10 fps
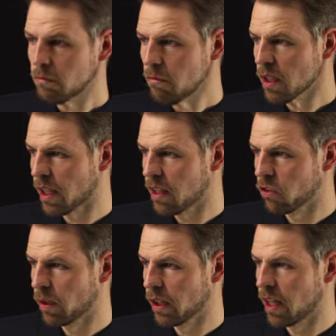Okay, so
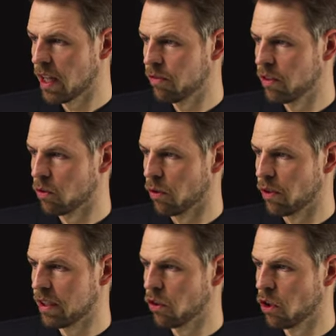we again have this
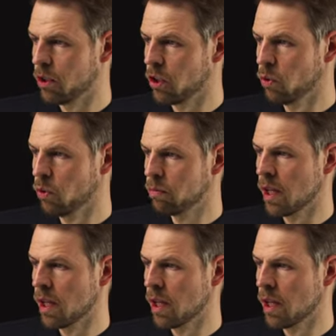quadratic term in U,